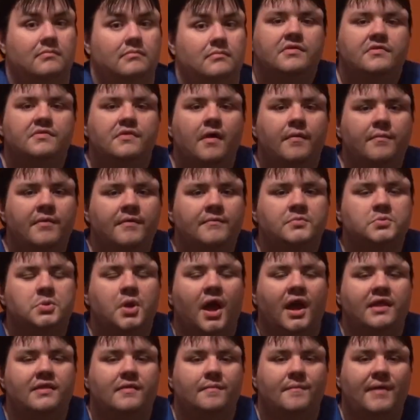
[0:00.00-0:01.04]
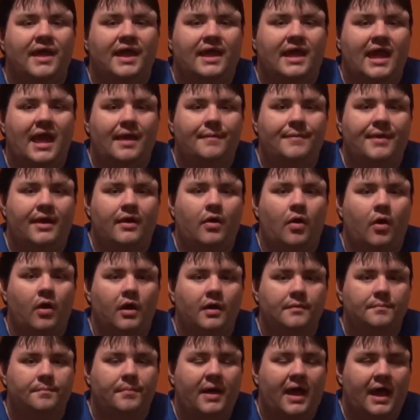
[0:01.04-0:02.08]
Some have tried to make gaming
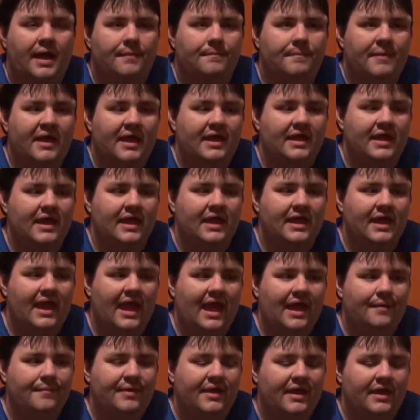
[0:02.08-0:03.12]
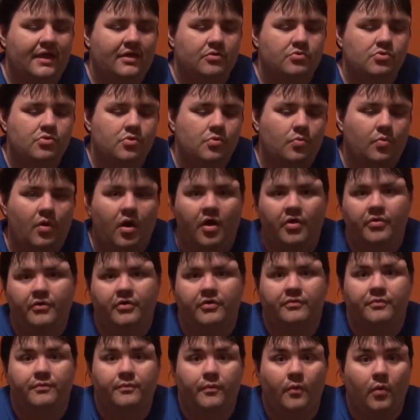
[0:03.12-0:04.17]
art by making gaming into
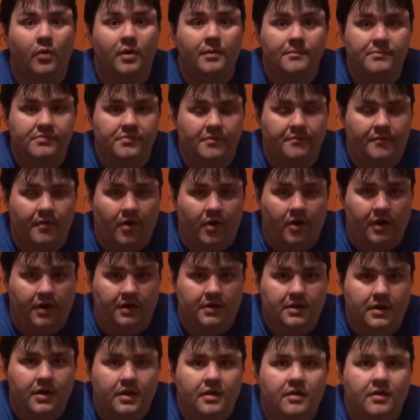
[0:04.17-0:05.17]
other forms of art.